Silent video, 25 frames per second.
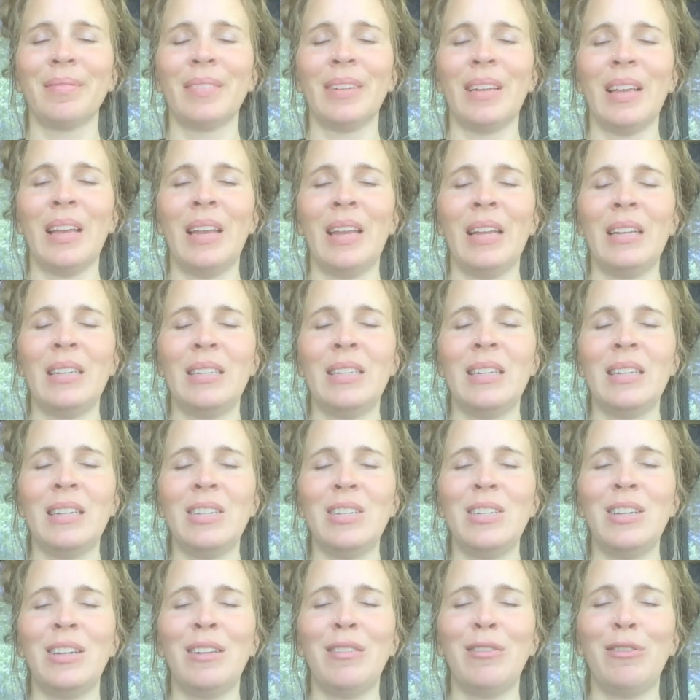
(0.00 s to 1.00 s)
an
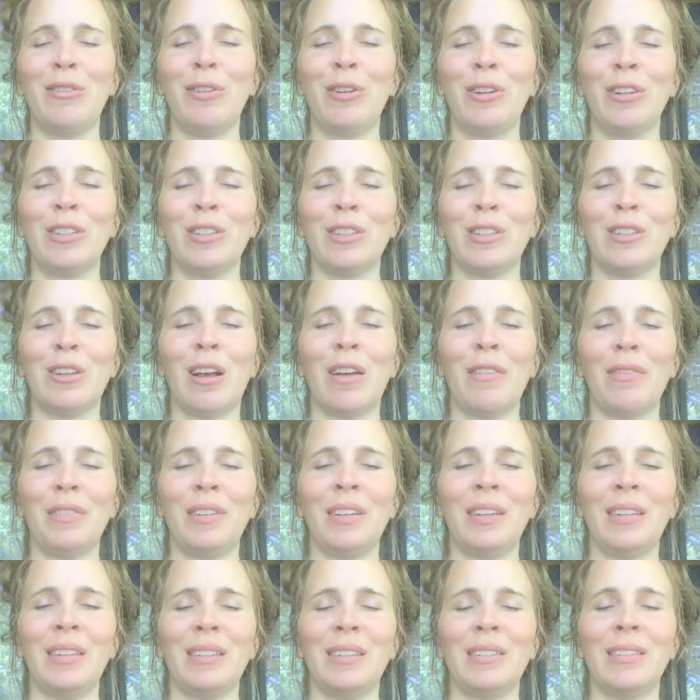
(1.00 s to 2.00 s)
intention for
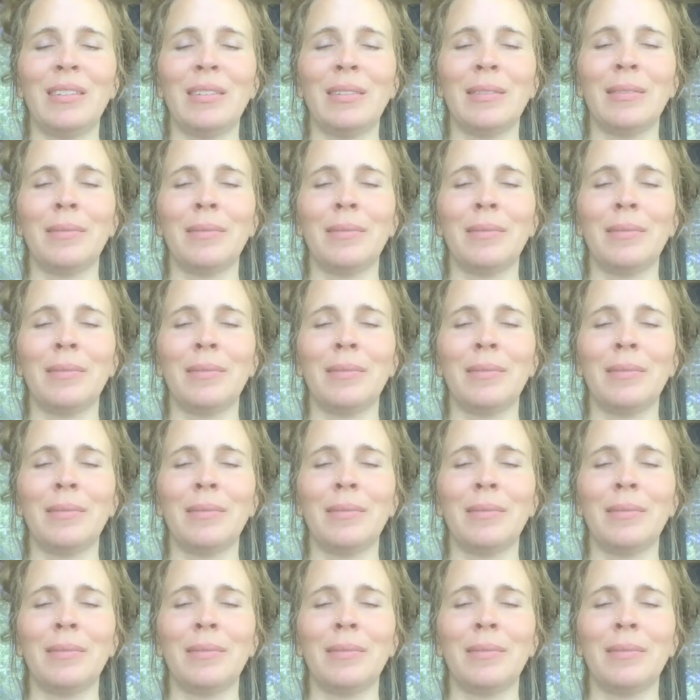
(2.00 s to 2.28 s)
softness.